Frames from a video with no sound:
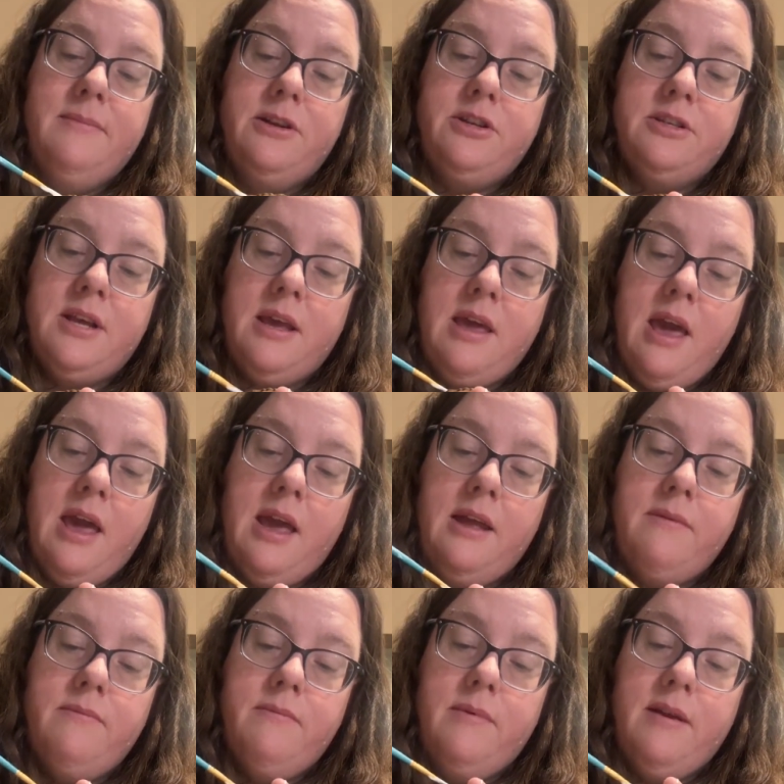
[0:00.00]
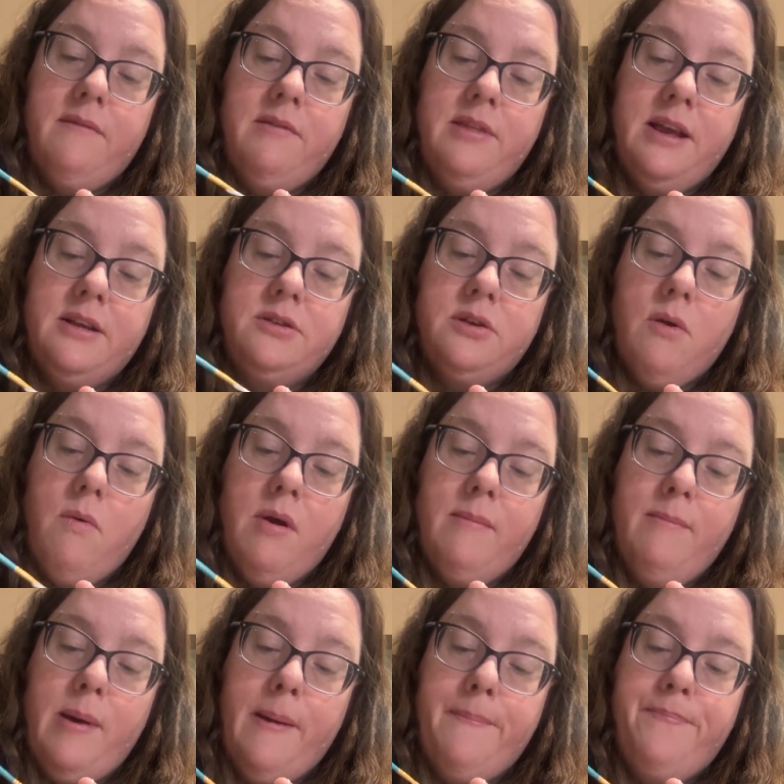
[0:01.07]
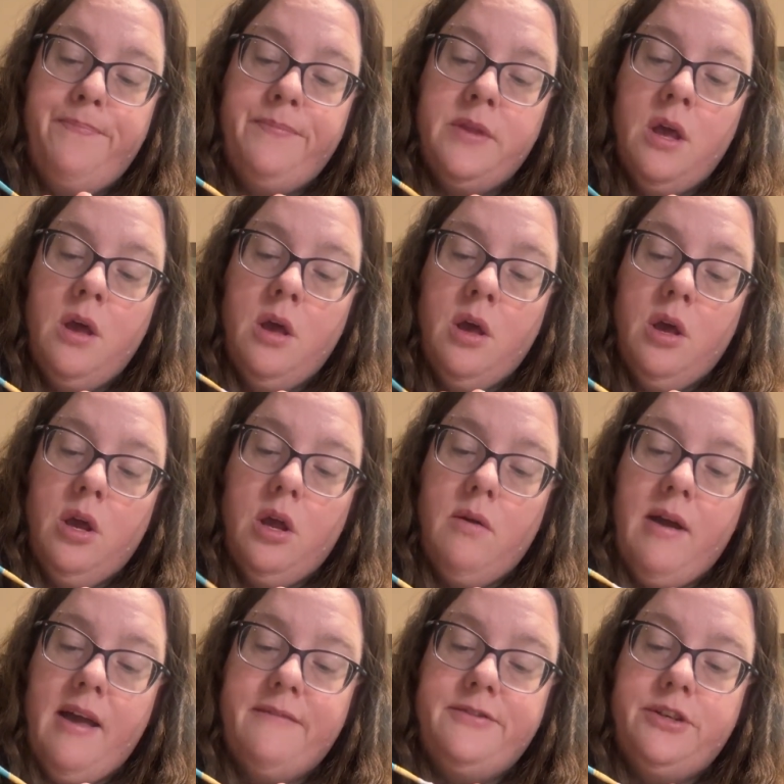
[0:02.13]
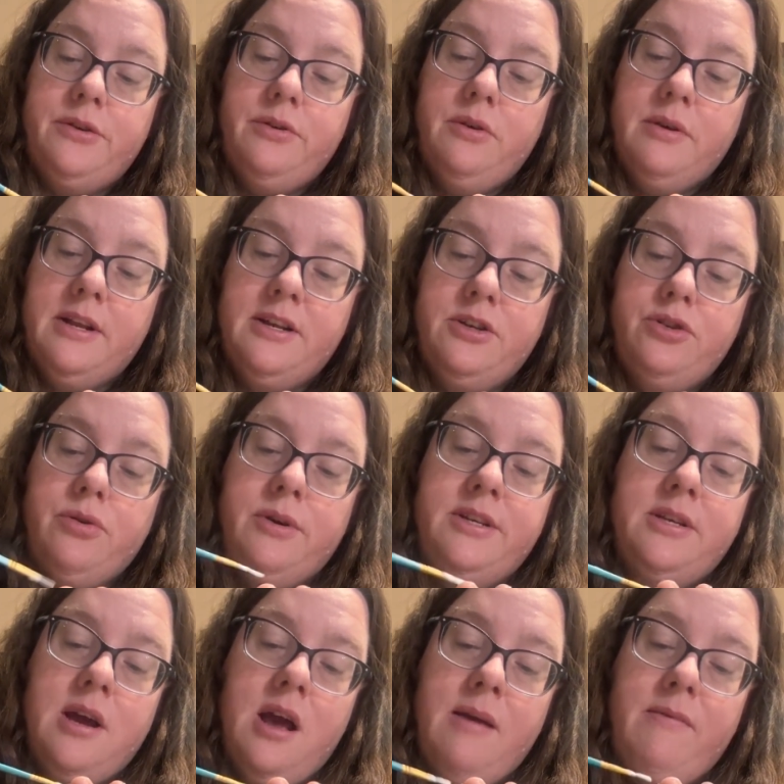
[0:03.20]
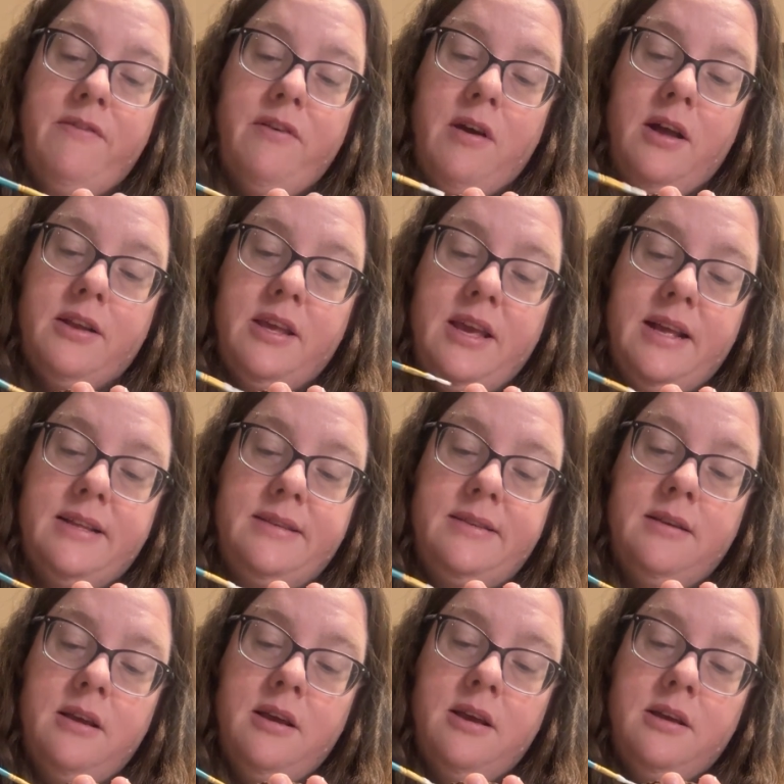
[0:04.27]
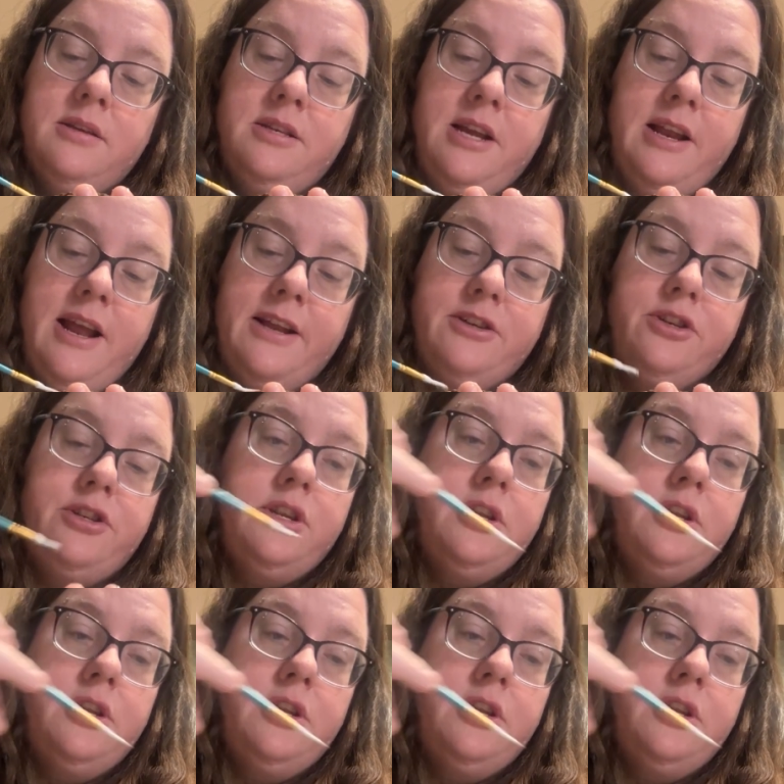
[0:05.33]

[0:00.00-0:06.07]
much as I can when everything's going, but you don't have to. You can enjoy time if you got kids, teenagers